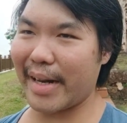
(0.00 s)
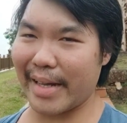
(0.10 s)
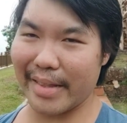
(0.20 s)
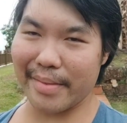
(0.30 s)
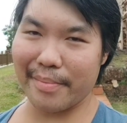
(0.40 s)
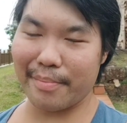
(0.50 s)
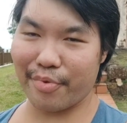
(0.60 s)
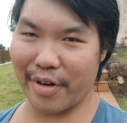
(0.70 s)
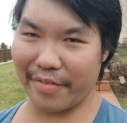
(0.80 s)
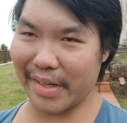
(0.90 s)
in
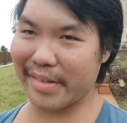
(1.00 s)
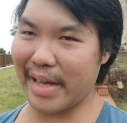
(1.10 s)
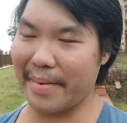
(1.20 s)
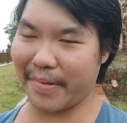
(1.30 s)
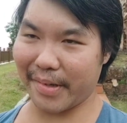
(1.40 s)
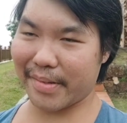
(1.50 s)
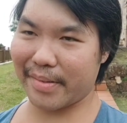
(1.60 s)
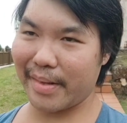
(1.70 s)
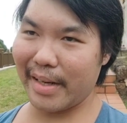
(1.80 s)
previous epochs,